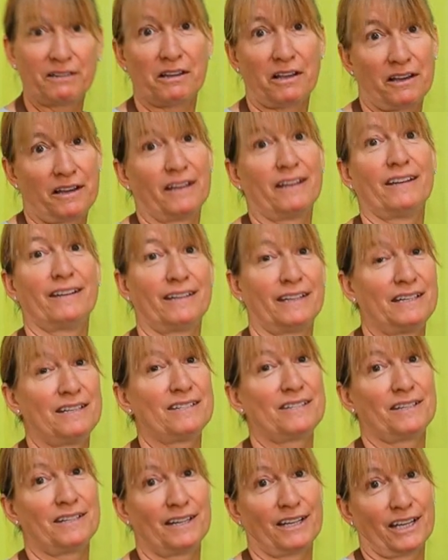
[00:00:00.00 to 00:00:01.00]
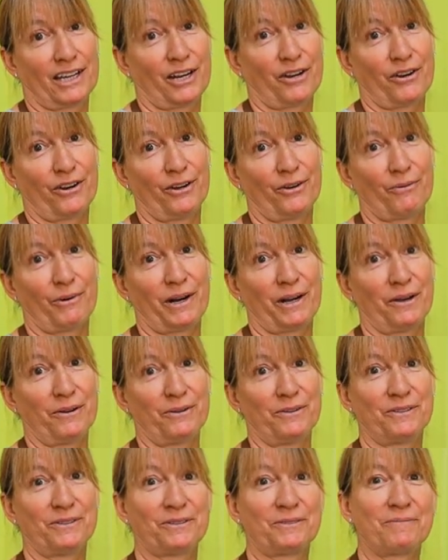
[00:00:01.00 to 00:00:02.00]
light and easy to carry
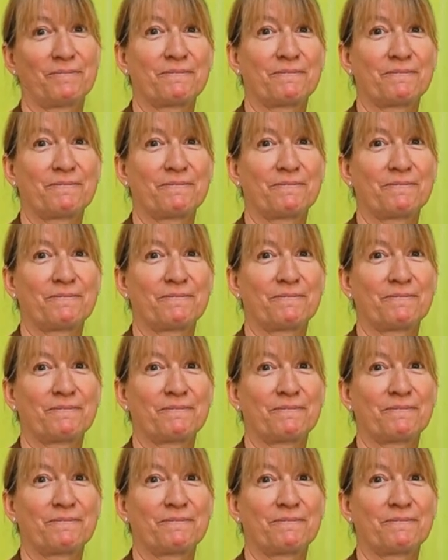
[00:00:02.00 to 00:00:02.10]
around.